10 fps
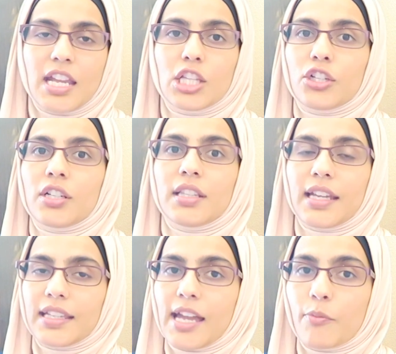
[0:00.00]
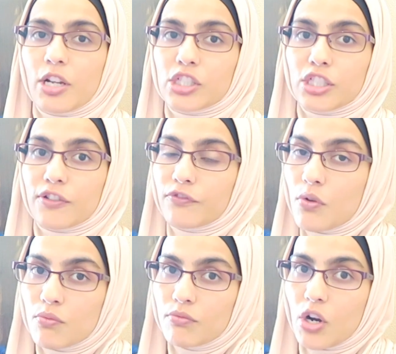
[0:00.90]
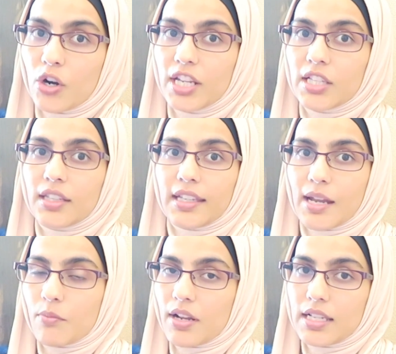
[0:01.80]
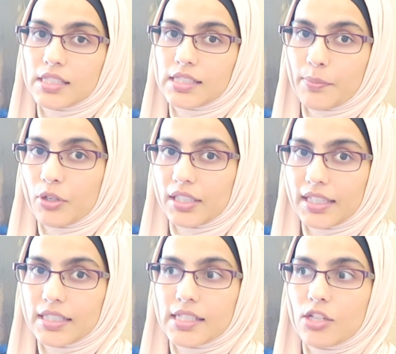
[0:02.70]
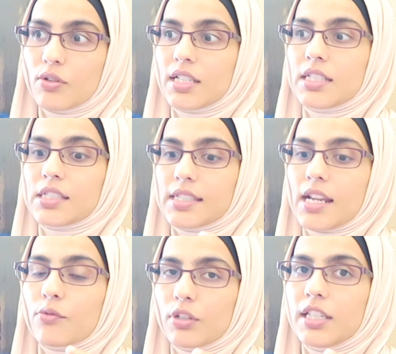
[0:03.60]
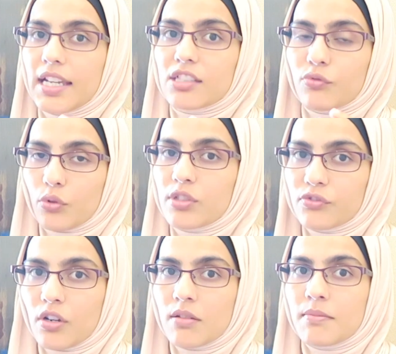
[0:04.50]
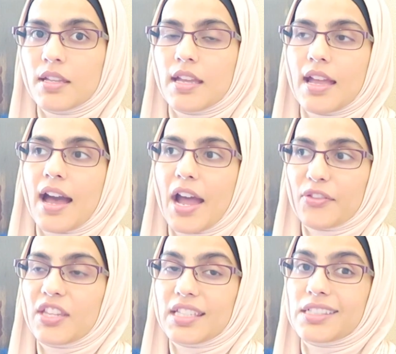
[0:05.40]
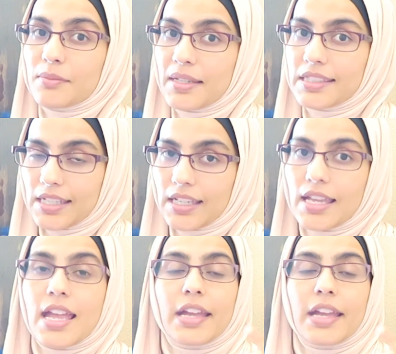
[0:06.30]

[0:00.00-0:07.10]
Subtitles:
Either that camera is on your phone, or either that camera is separately, that you can just take really nice photos from. I think that's amazing.